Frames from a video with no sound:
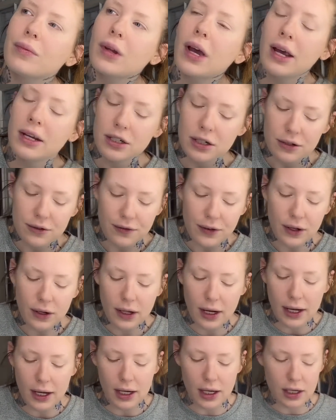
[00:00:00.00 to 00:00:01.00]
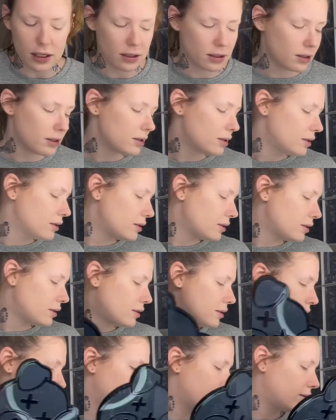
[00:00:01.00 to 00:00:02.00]
I just feel like it,
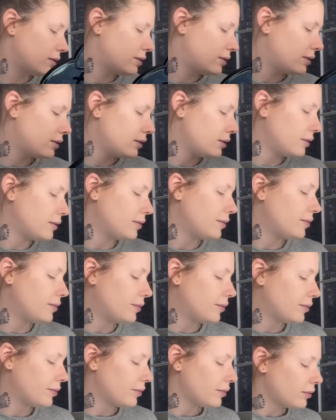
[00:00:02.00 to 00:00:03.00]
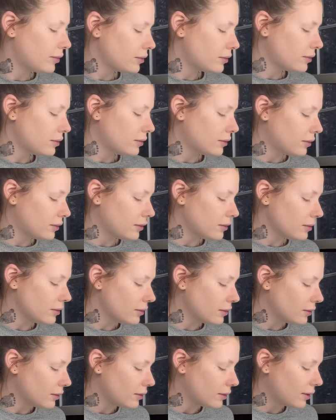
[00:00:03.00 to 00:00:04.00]
like,
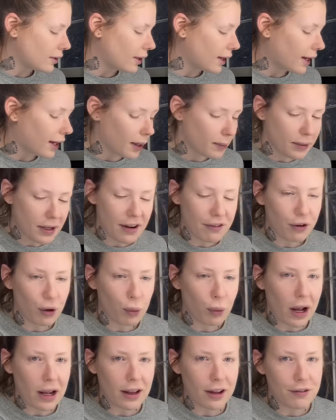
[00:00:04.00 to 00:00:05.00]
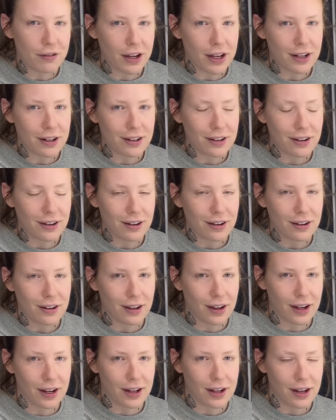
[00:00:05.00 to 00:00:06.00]
I'm never relevant.
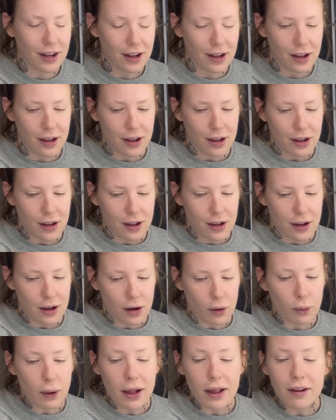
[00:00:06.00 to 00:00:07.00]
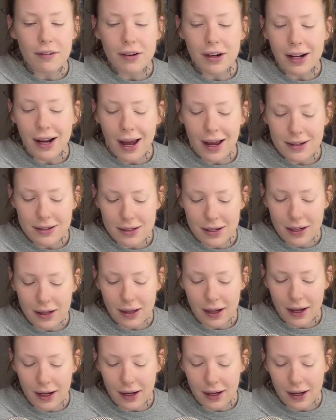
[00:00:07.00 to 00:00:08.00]
Like, relevant as in,
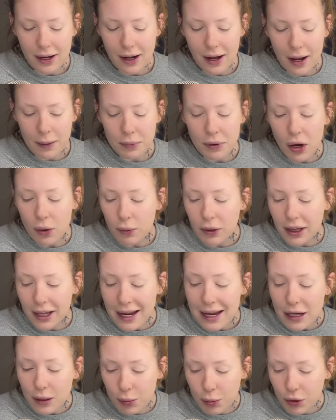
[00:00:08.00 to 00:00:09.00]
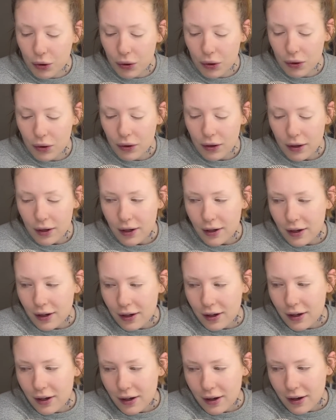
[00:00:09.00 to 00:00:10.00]
like, I'm not relatable.
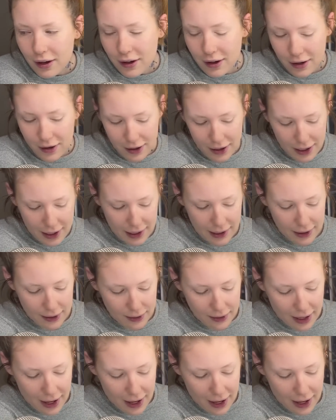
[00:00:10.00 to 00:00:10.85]
And